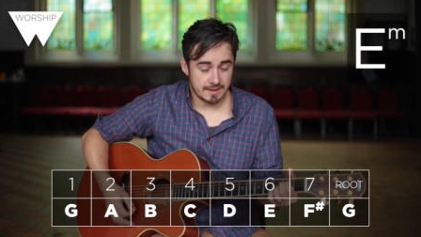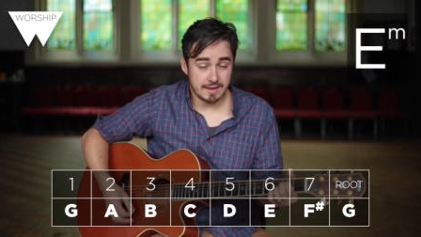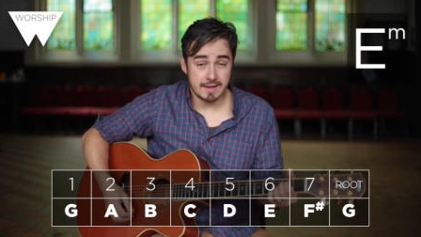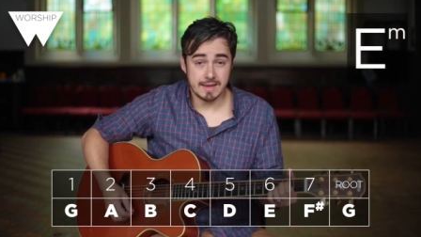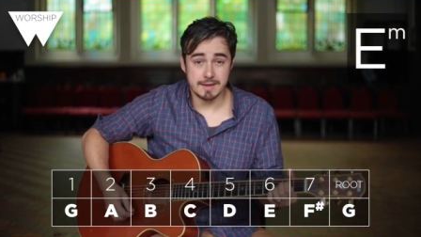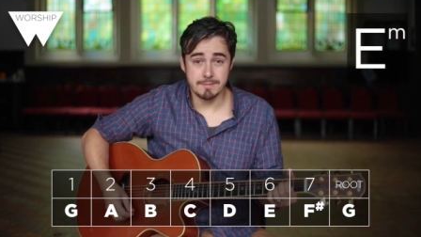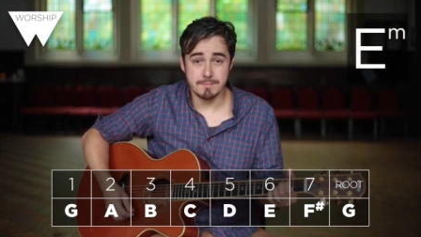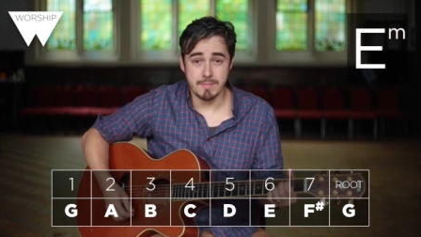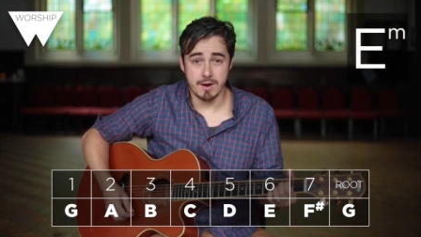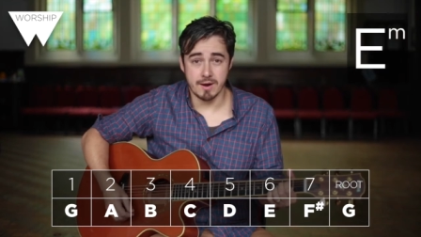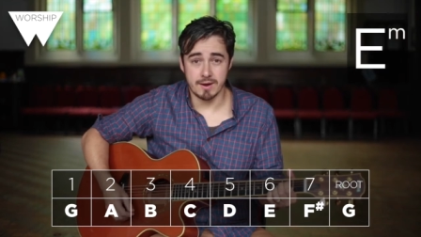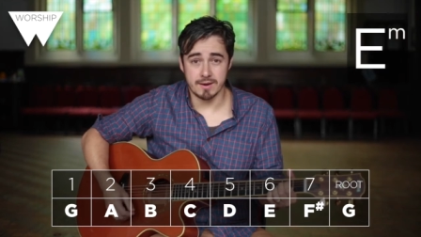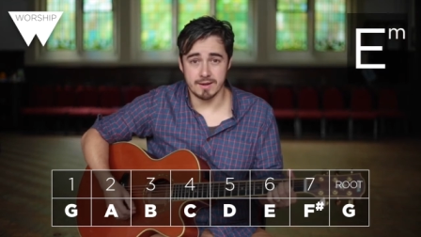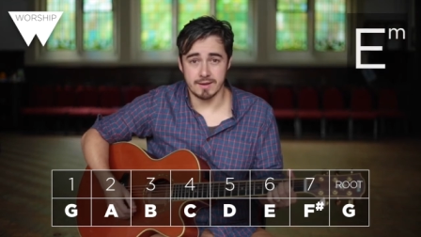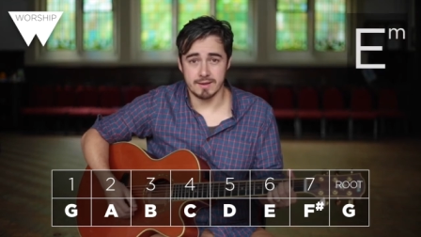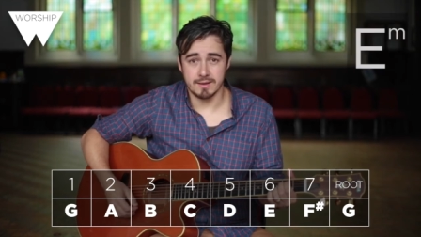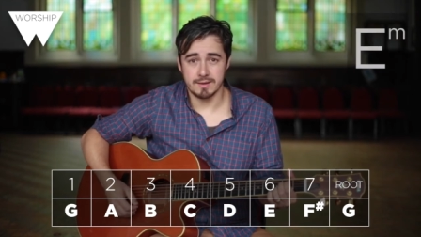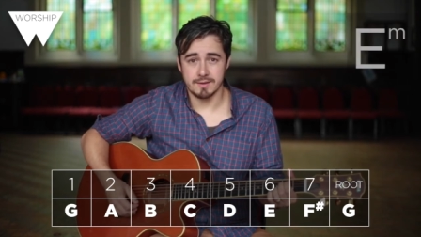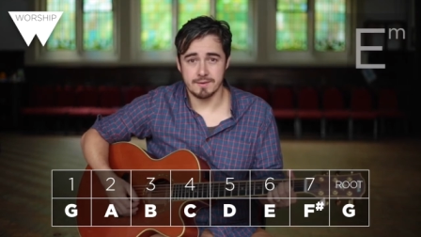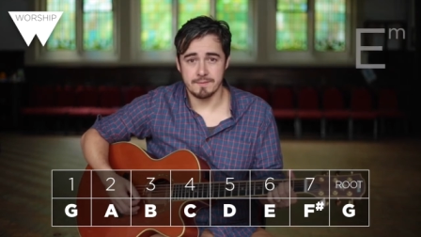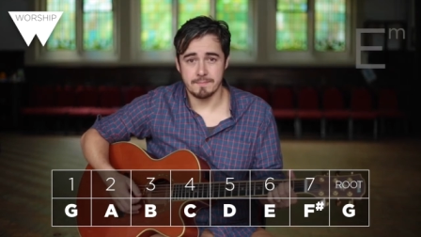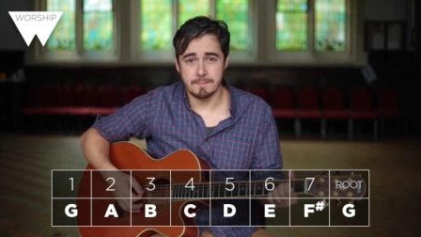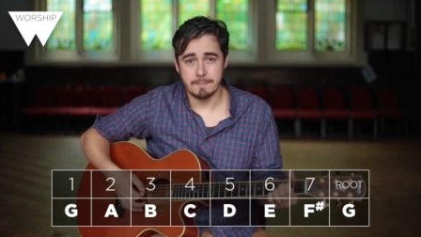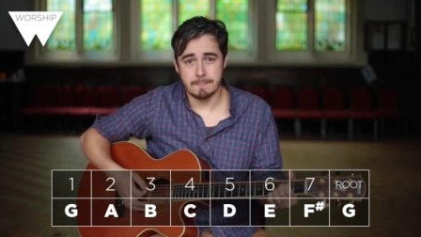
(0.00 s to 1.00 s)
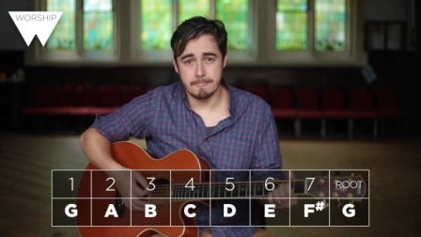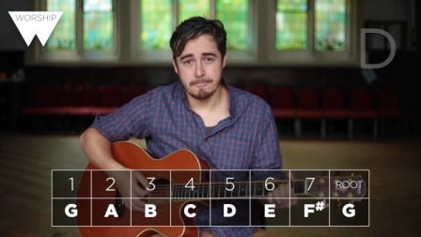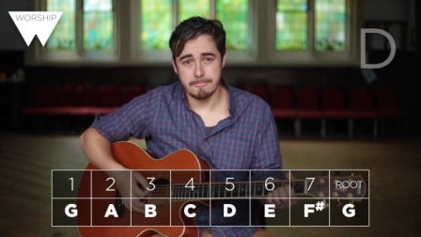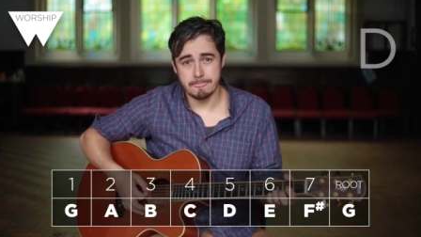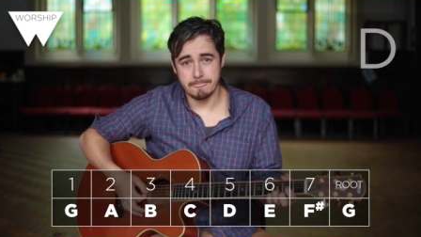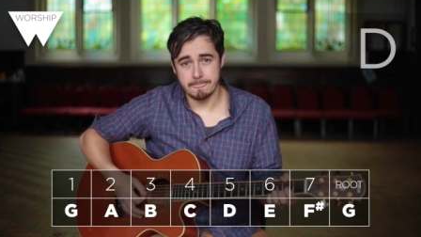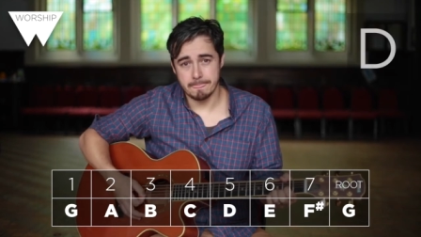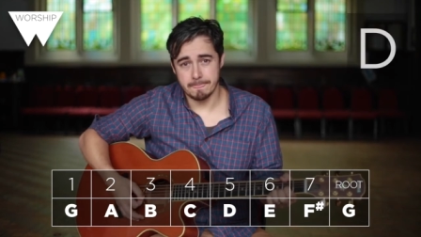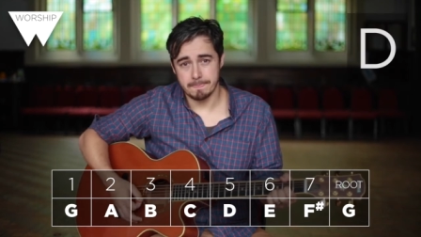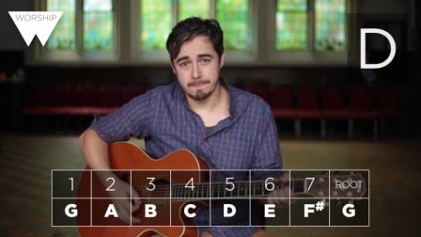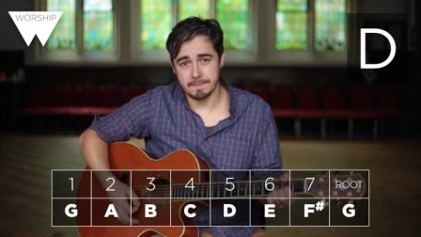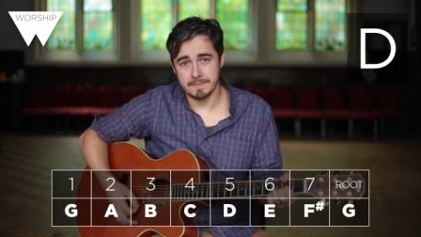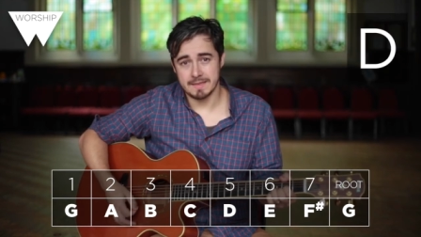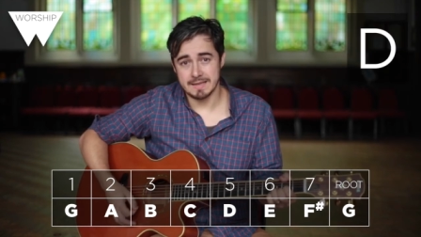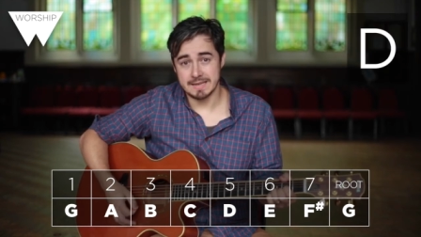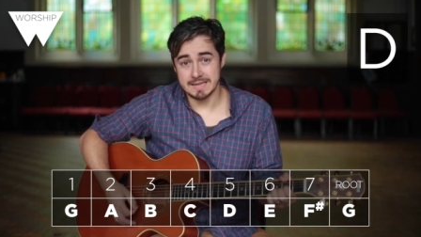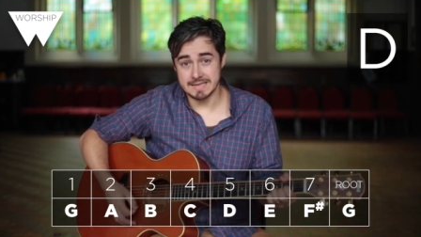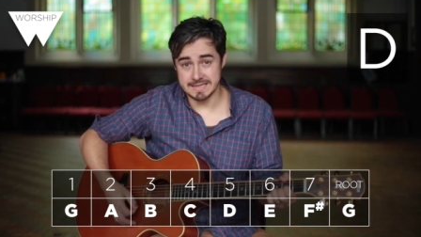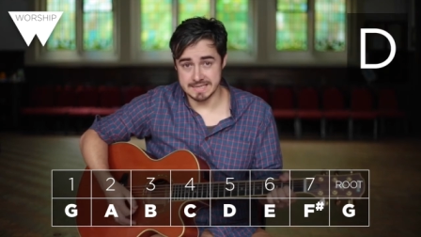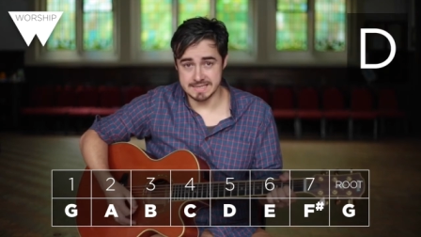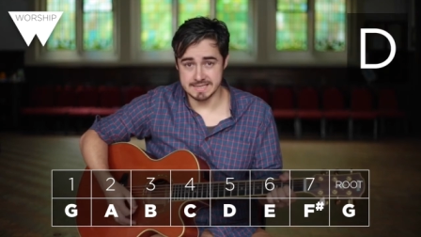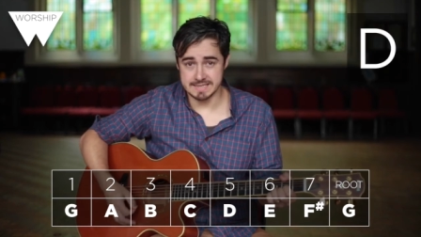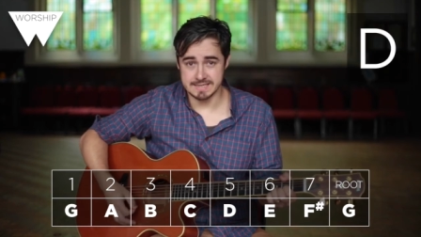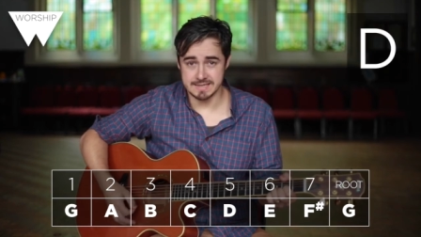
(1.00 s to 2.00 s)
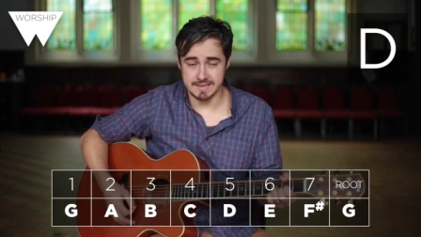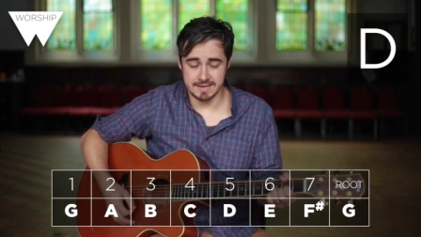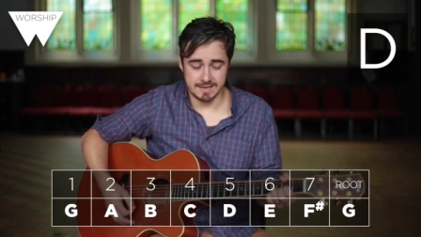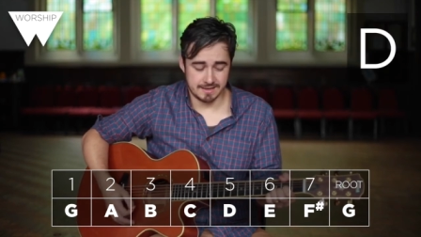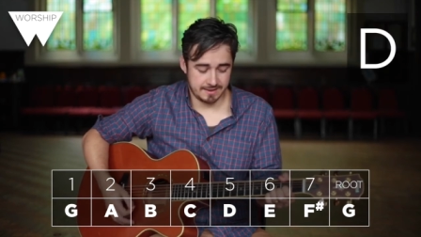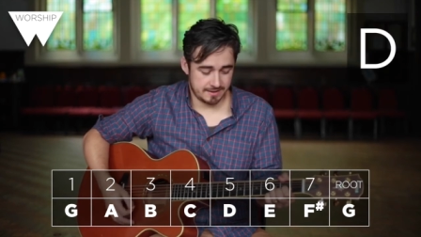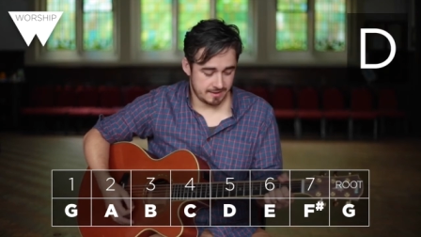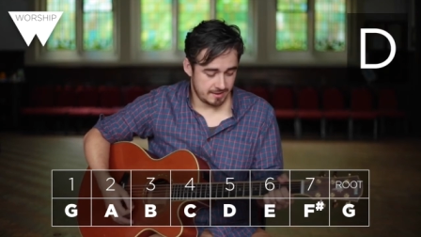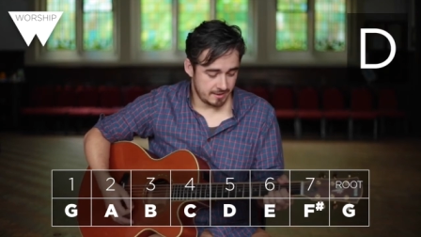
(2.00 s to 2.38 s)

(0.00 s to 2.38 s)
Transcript: E minor, and D,